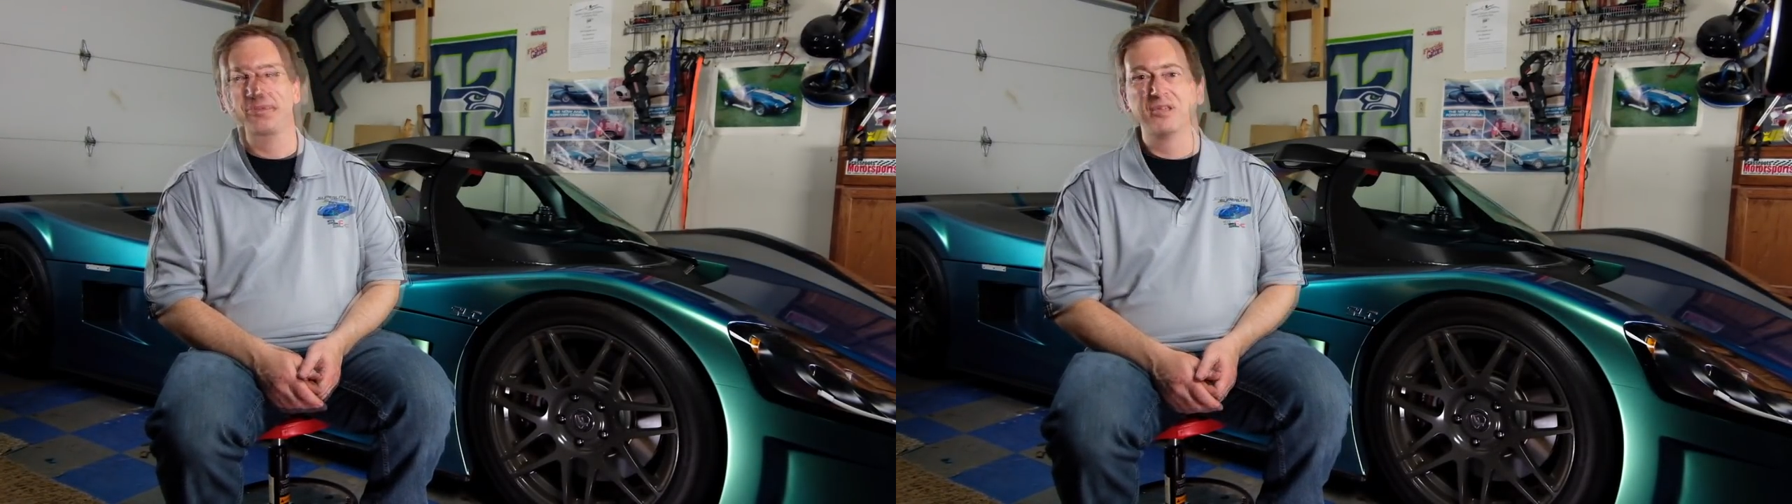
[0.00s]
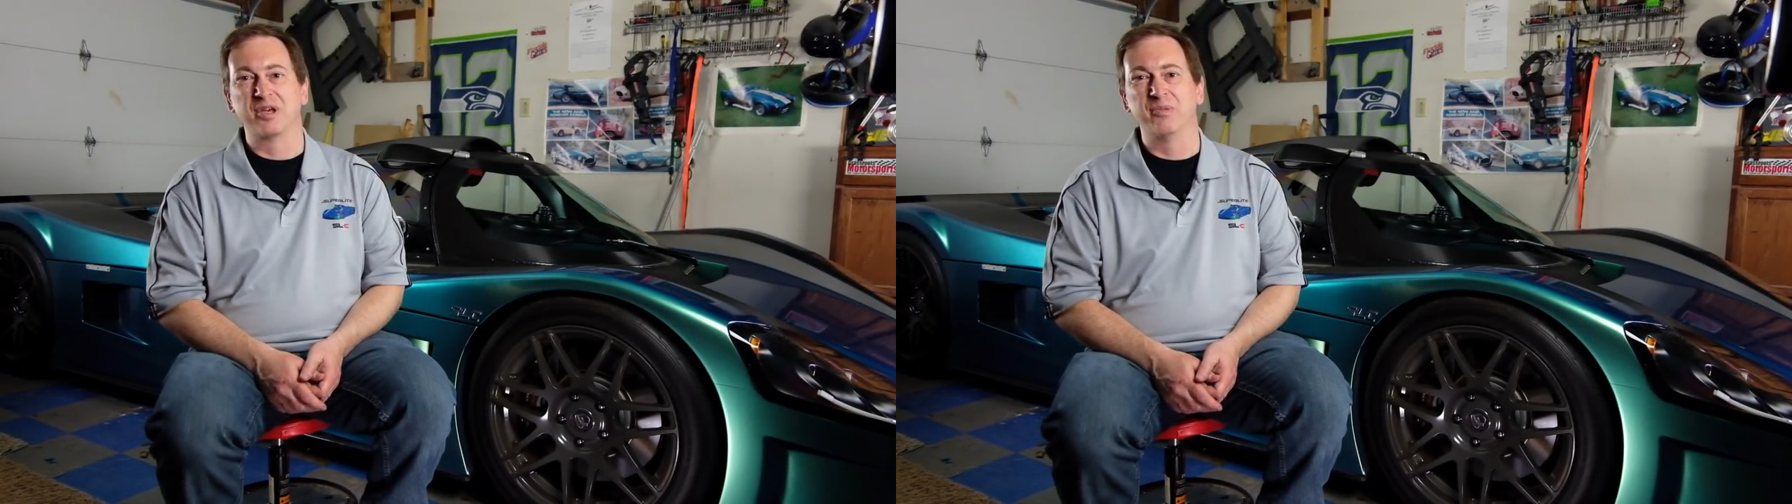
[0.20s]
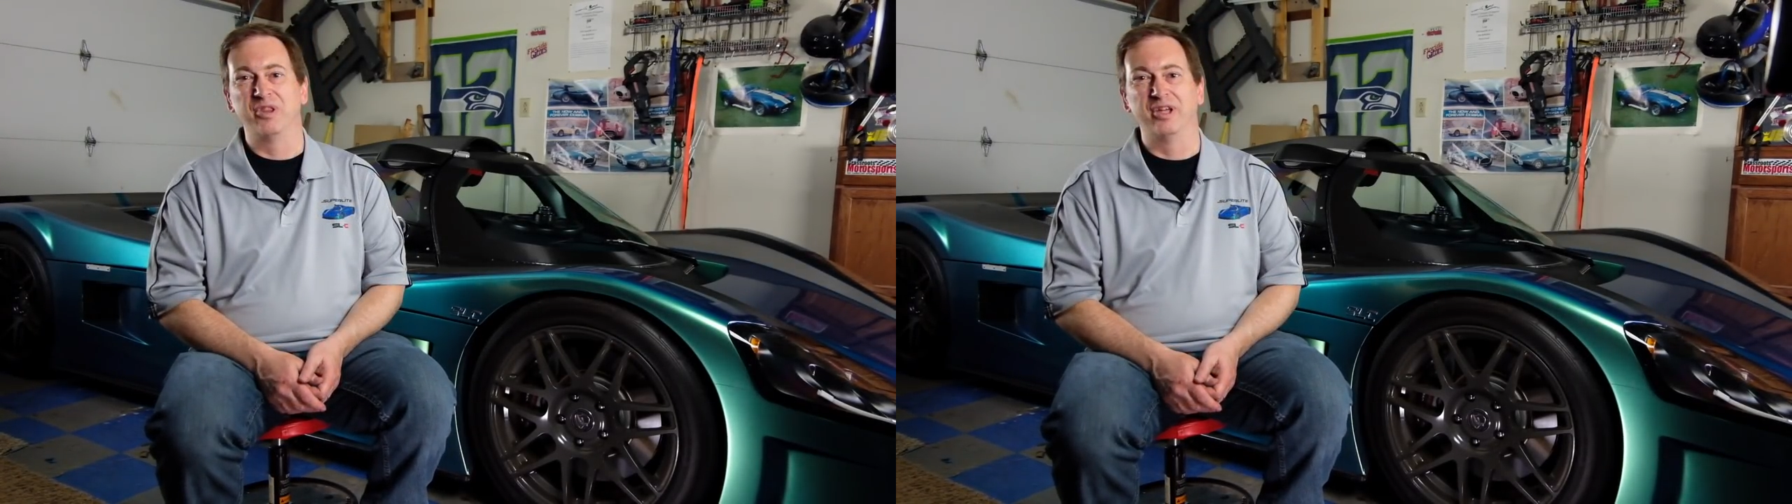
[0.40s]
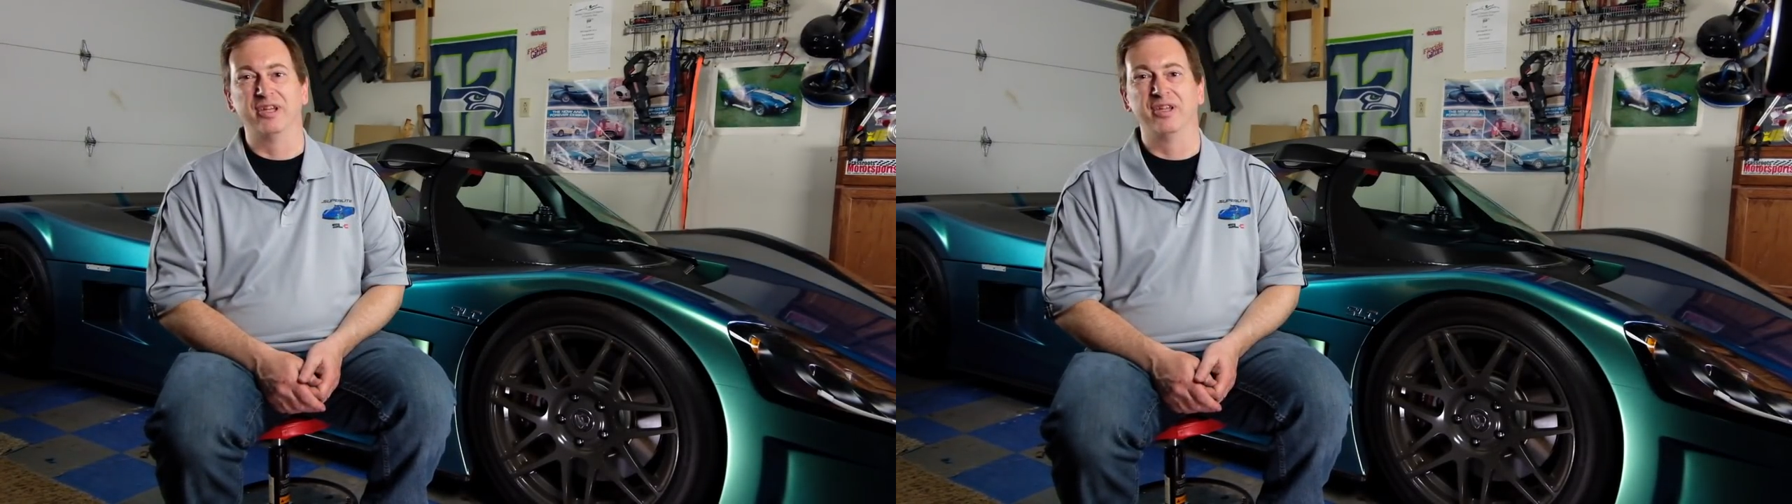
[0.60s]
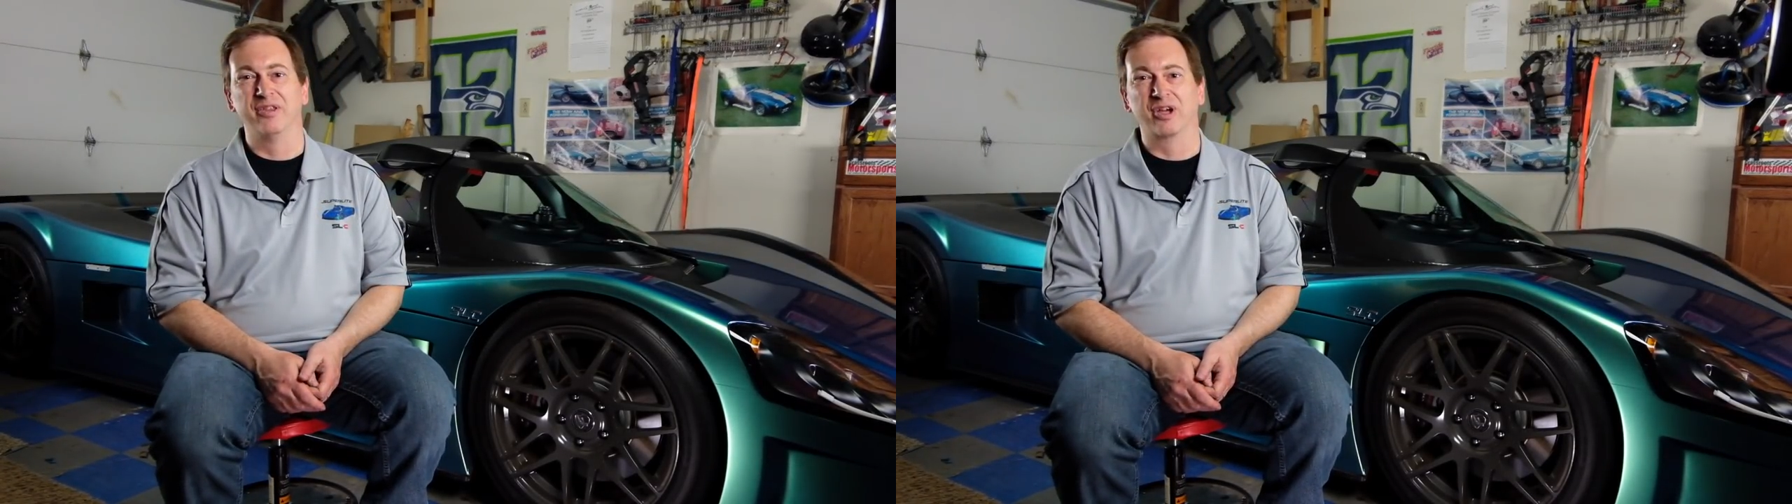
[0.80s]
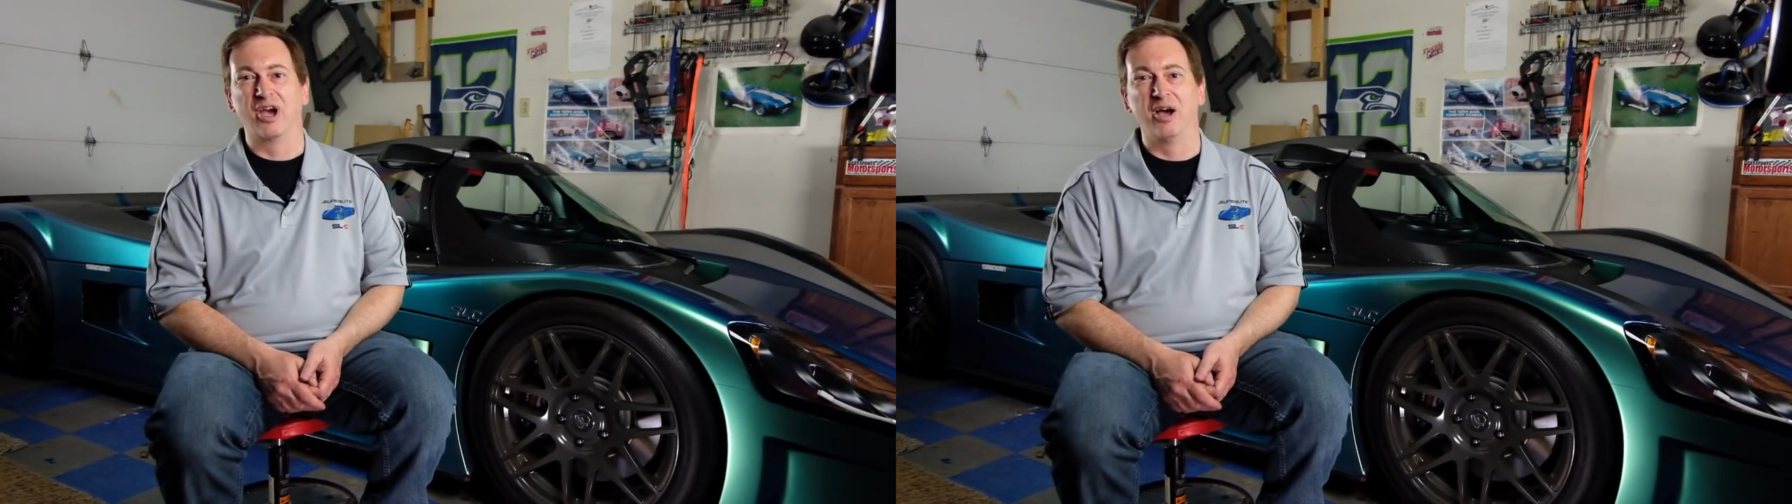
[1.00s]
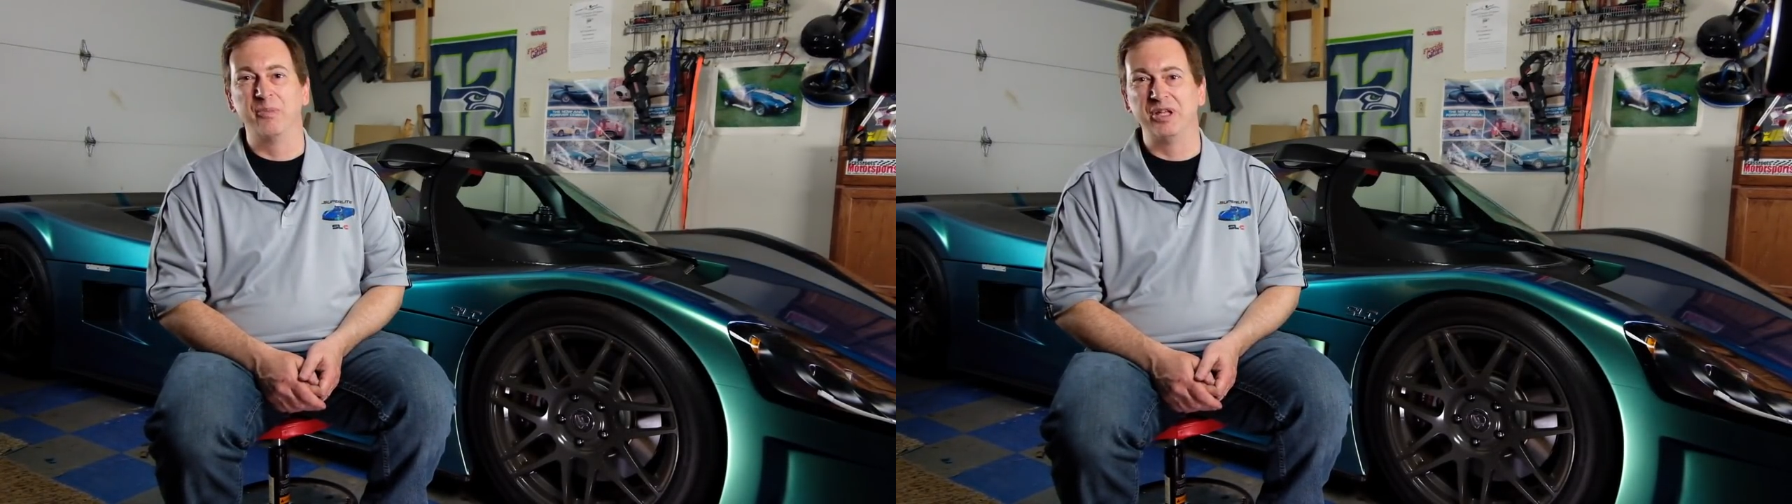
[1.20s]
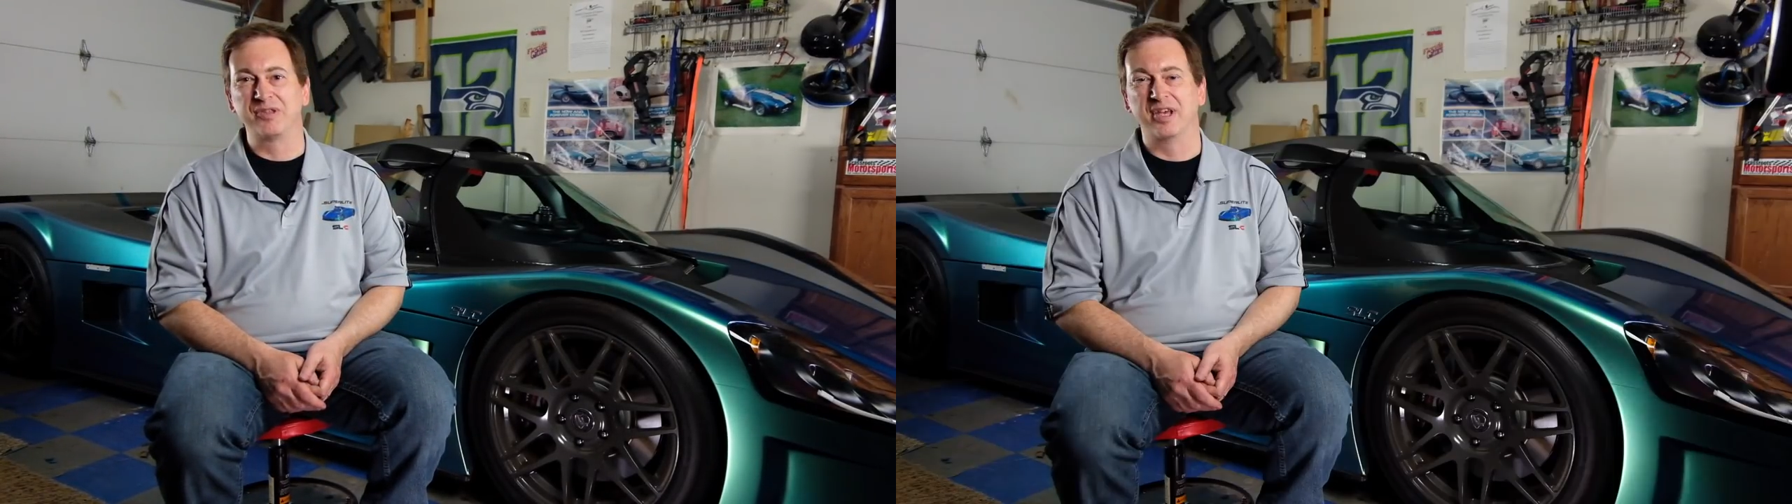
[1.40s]
some of the, the
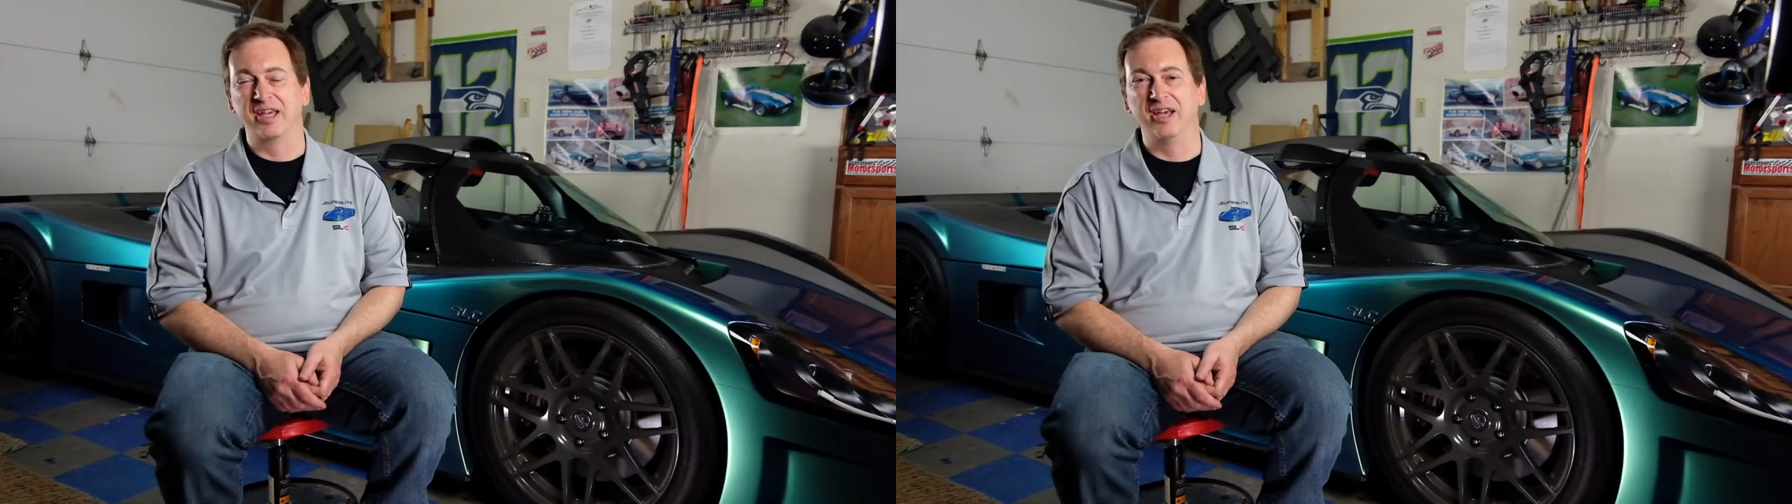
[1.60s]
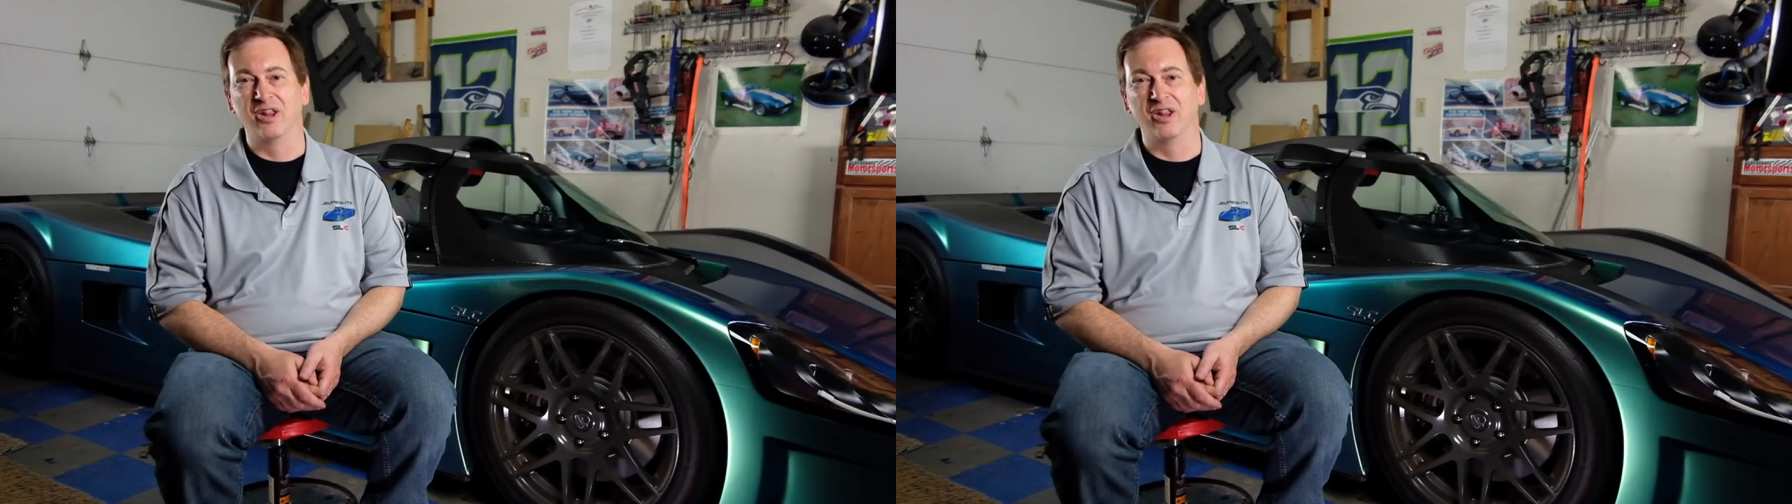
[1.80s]
comments I get.